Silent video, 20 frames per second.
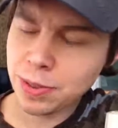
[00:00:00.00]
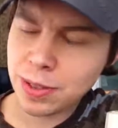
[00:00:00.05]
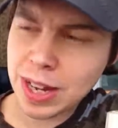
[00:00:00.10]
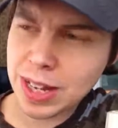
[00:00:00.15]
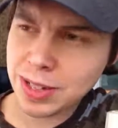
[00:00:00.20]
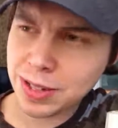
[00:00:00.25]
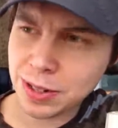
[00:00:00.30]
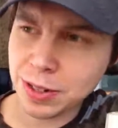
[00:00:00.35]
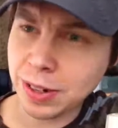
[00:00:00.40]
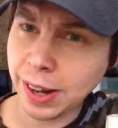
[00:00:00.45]

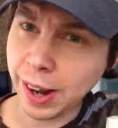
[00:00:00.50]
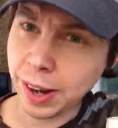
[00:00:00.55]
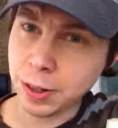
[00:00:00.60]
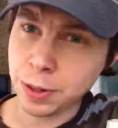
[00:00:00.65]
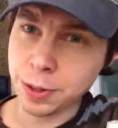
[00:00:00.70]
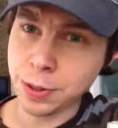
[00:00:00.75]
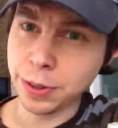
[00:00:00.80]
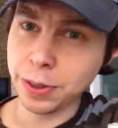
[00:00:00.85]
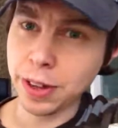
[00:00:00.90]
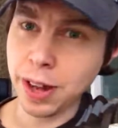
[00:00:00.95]
That's
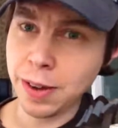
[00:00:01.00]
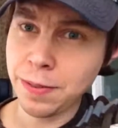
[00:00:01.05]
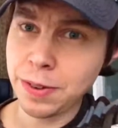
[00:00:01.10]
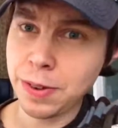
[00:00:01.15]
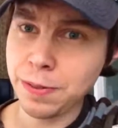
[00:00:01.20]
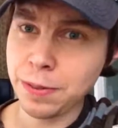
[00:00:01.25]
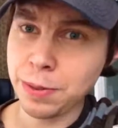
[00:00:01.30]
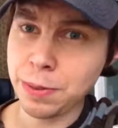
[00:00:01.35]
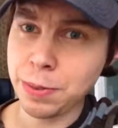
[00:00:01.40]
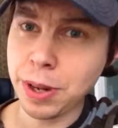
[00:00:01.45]
unnatural. I've
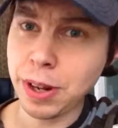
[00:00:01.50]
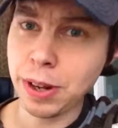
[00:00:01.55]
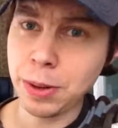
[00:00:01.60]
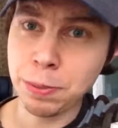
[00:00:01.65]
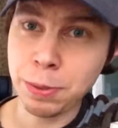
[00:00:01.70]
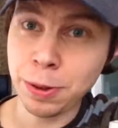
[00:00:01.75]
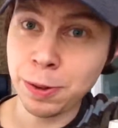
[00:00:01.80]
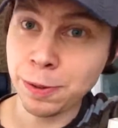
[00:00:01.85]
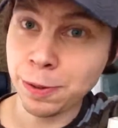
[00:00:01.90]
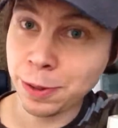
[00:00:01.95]
never met
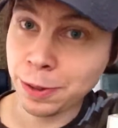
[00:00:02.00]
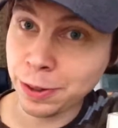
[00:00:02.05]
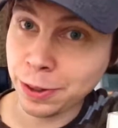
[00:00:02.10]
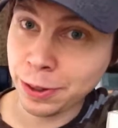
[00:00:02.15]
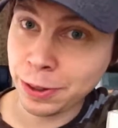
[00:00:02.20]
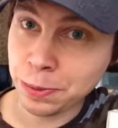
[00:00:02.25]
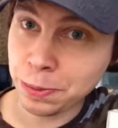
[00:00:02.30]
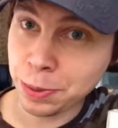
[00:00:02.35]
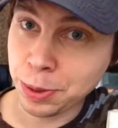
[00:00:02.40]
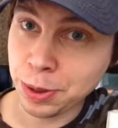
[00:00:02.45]
a
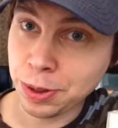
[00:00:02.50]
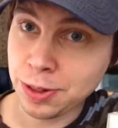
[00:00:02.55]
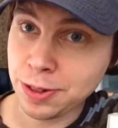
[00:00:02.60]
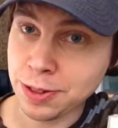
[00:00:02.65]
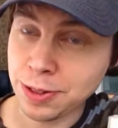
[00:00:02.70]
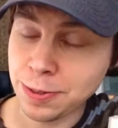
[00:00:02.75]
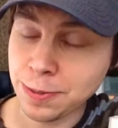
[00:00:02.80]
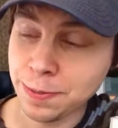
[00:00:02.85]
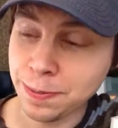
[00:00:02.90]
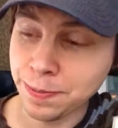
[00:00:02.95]
perfect-looking
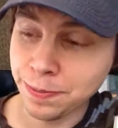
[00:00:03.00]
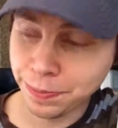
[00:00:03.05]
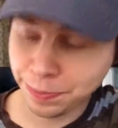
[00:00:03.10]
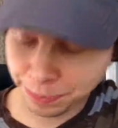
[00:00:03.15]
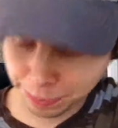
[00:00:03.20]
person.